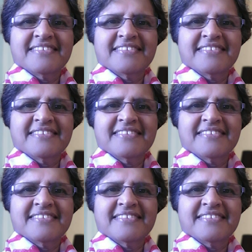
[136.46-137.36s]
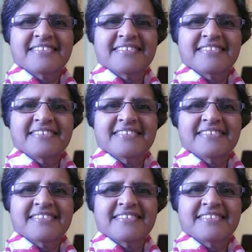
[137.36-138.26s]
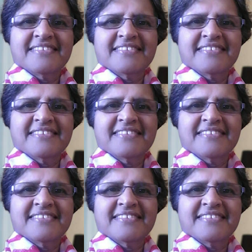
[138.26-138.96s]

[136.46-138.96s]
This is a still picture; no speech is visible.